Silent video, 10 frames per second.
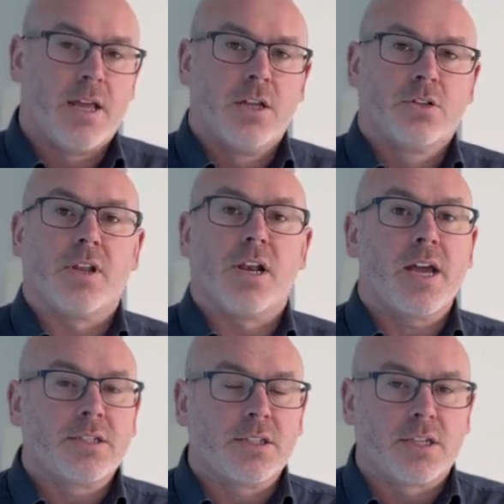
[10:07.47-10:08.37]
so the
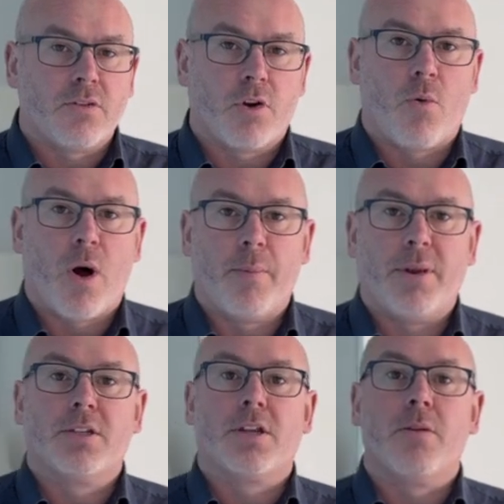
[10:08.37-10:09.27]
licensing
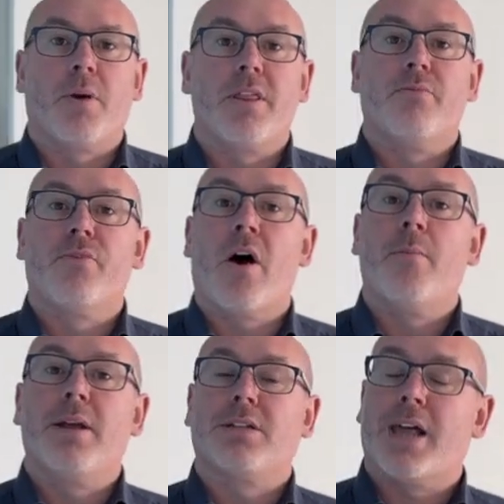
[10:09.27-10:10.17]
requirement is done by the
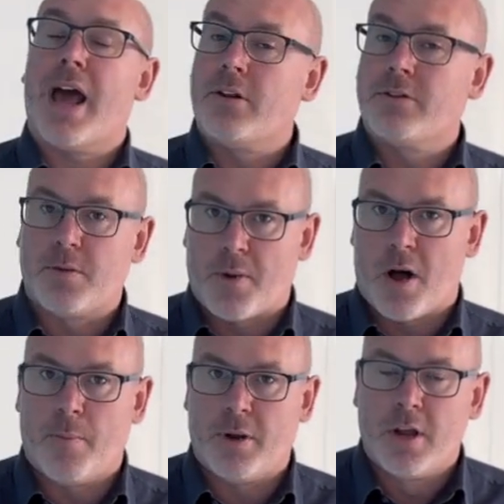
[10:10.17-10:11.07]
Environmental Health
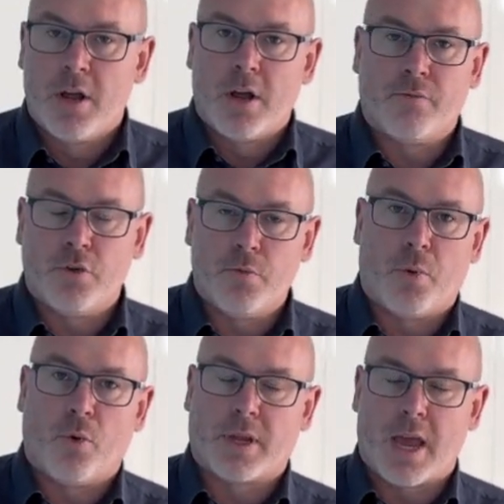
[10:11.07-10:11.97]
Department of
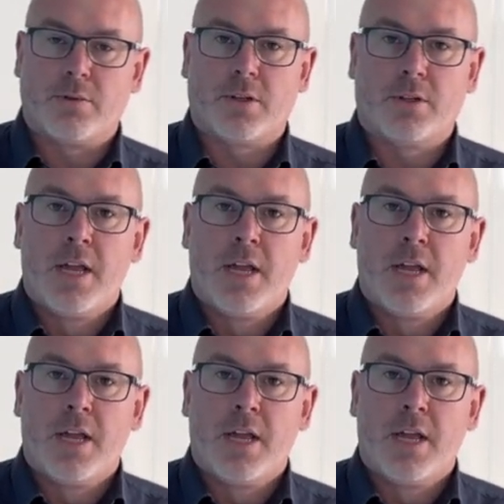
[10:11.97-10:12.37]
Newport Council.